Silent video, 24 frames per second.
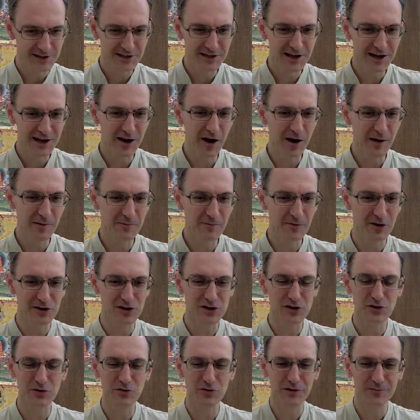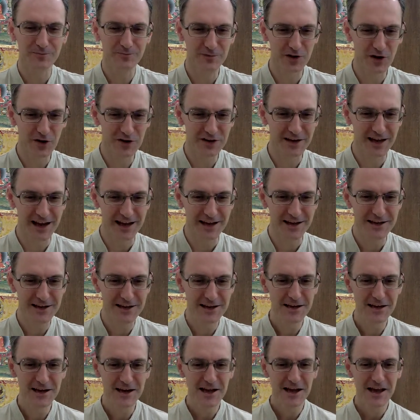I'm not sure. Okay,
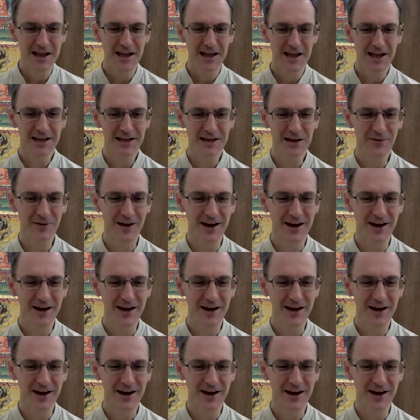anyway,